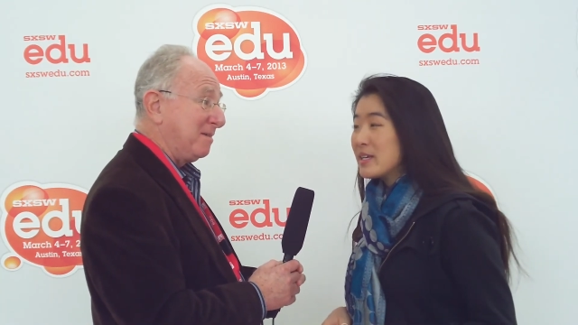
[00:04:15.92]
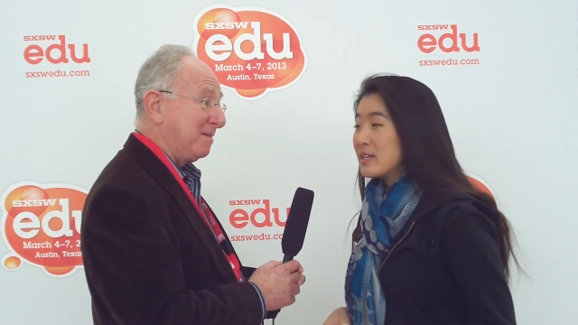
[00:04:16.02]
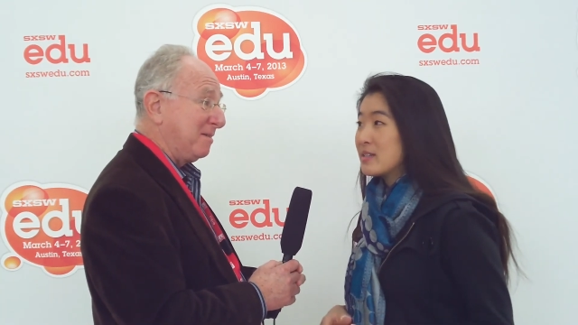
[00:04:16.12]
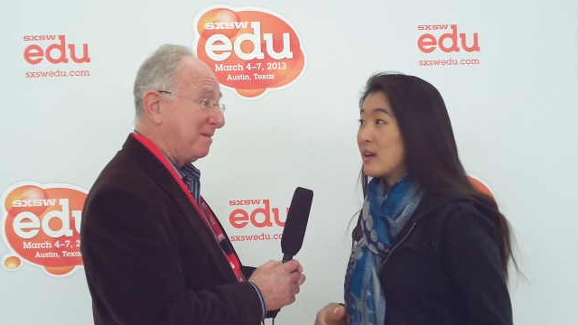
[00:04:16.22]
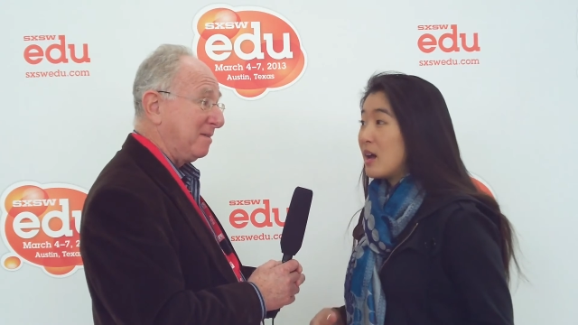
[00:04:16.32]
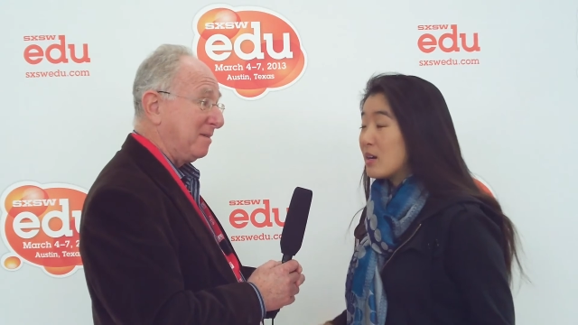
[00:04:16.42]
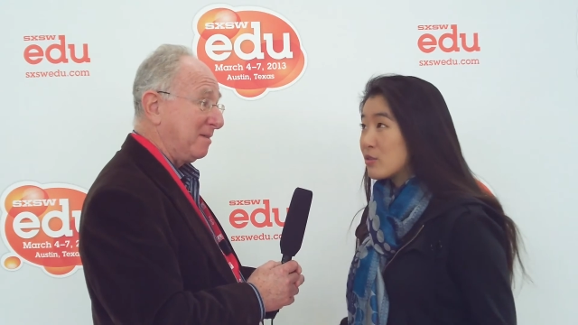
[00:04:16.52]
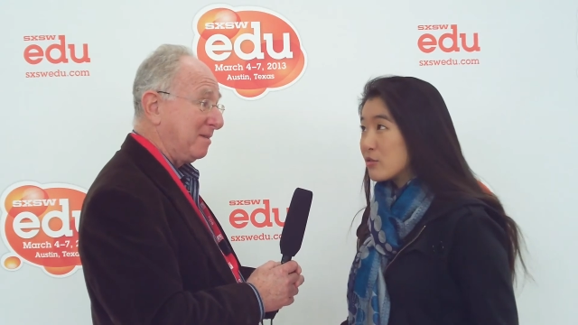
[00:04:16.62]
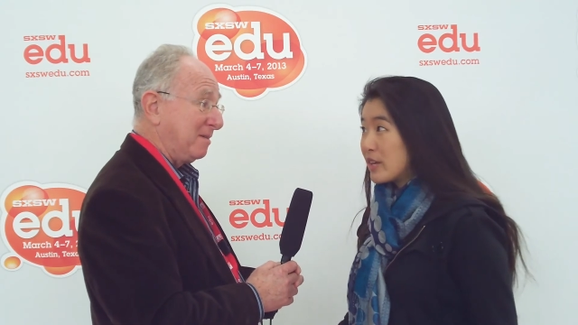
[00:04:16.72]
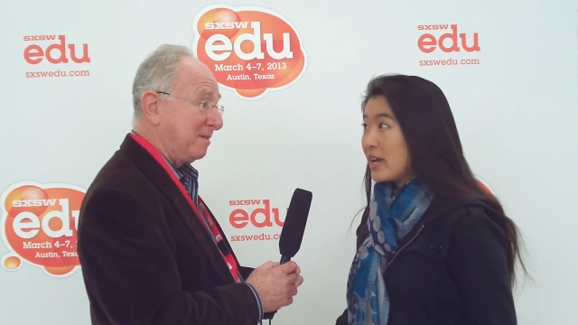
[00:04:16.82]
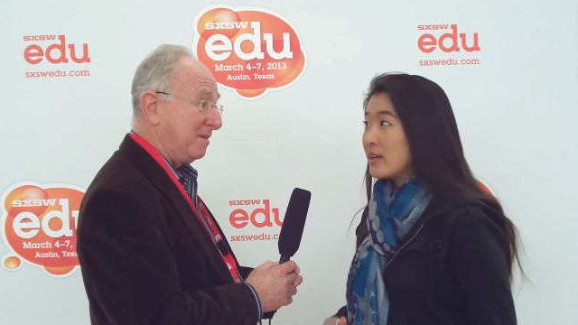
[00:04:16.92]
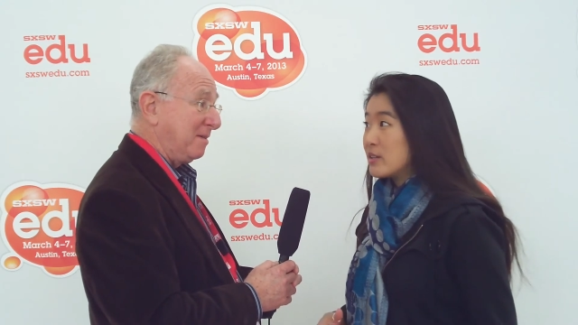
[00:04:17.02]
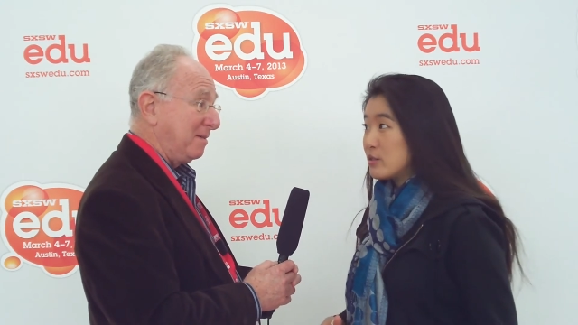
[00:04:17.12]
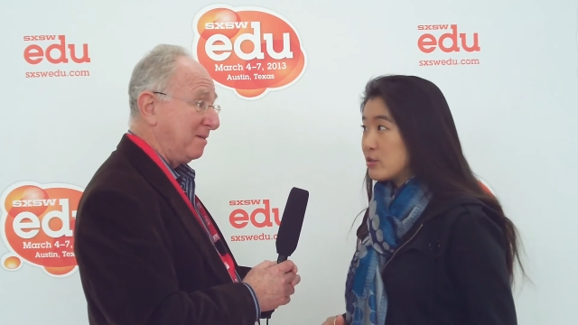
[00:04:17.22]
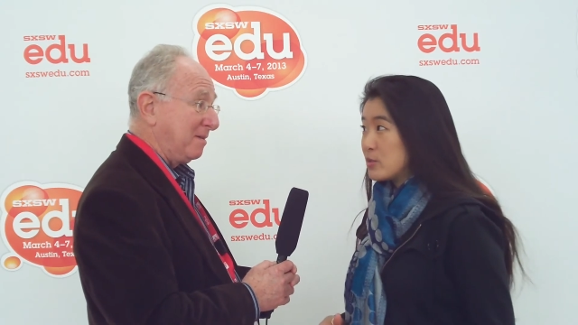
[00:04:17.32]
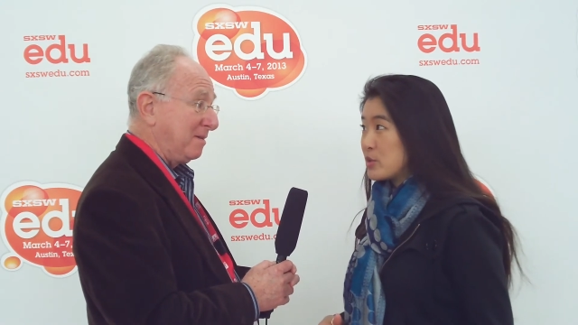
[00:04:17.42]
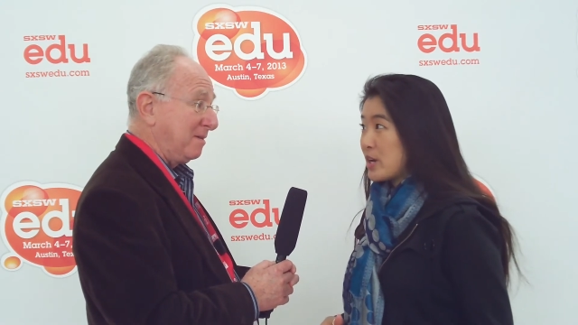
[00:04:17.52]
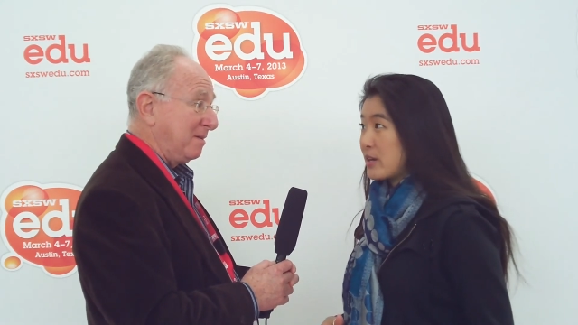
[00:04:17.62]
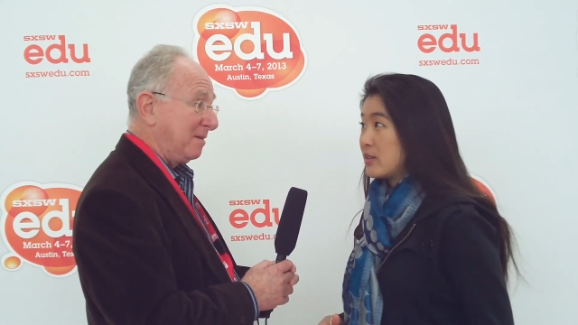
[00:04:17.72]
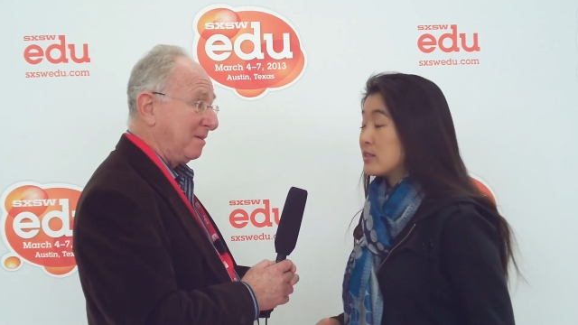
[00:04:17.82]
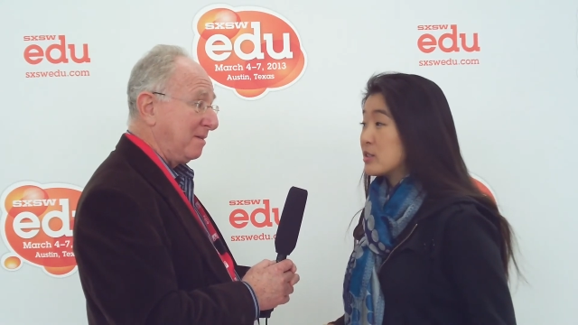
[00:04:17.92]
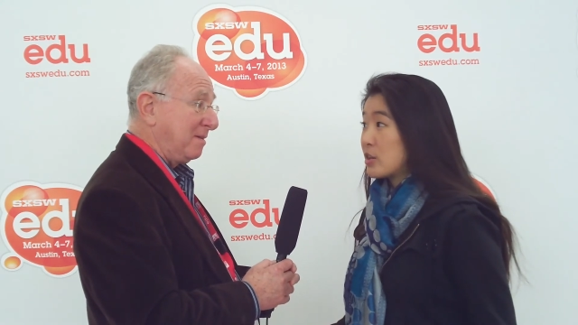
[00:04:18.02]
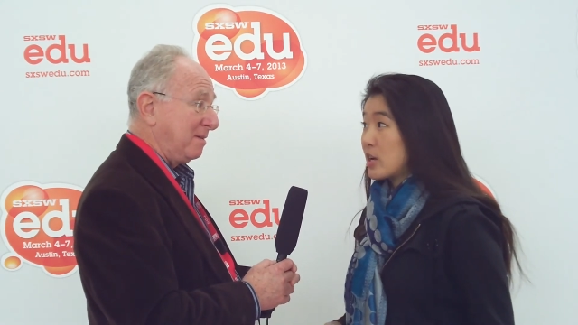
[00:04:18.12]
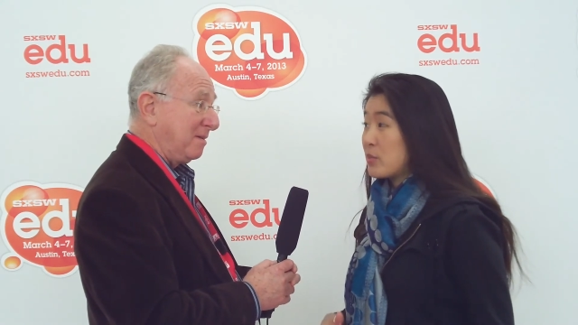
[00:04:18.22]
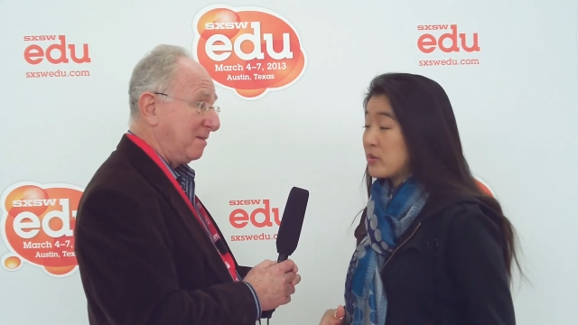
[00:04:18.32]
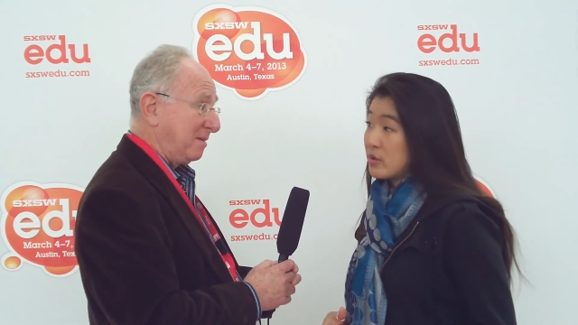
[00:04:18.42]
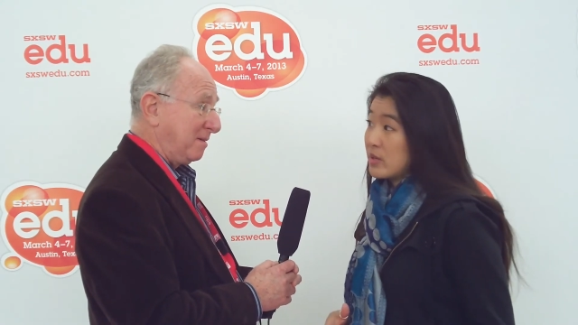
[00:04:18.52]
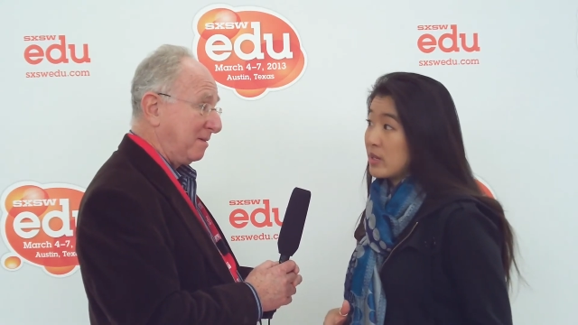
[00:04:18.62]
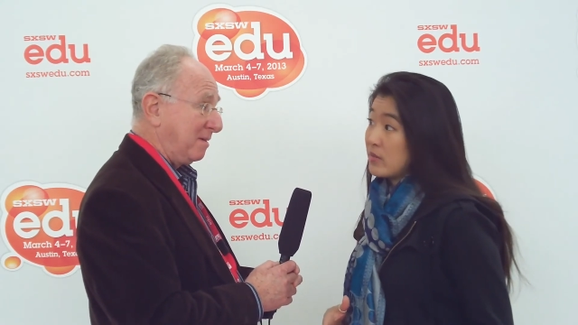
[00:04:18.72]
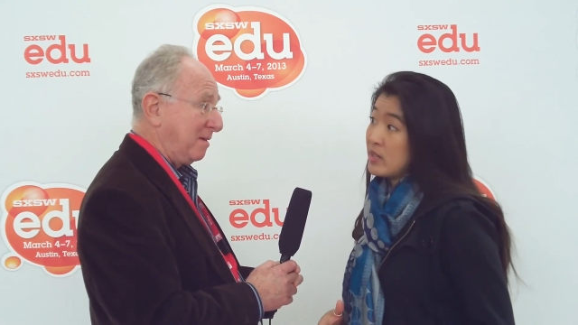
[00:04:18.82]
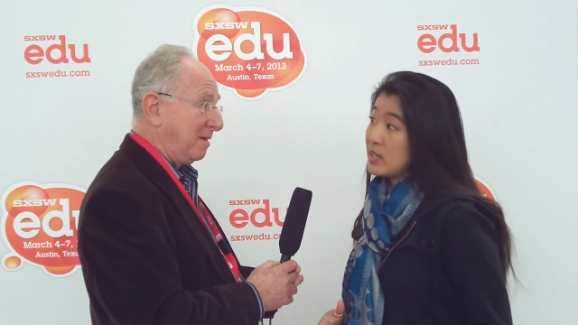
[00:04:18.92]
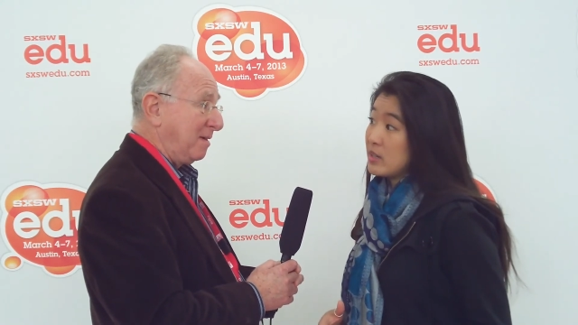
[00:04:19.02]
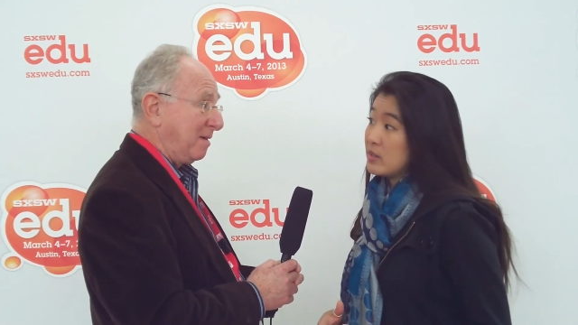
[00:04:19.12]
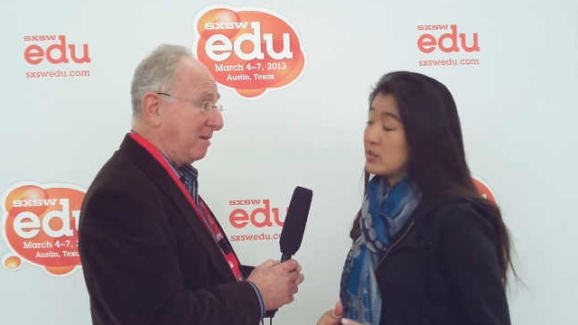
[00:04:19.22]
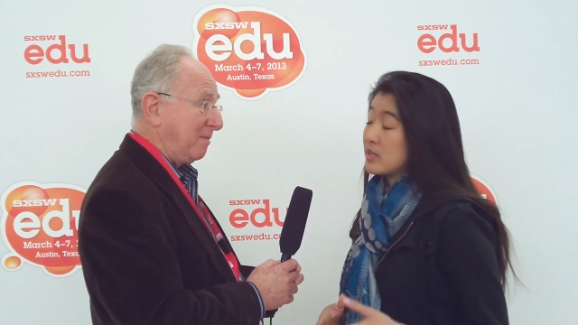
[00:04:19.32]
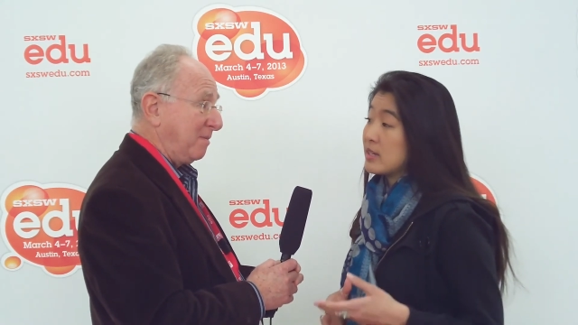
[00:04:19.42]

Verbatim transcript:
Speaker 1: can create a YouTube channel and start uploading videos.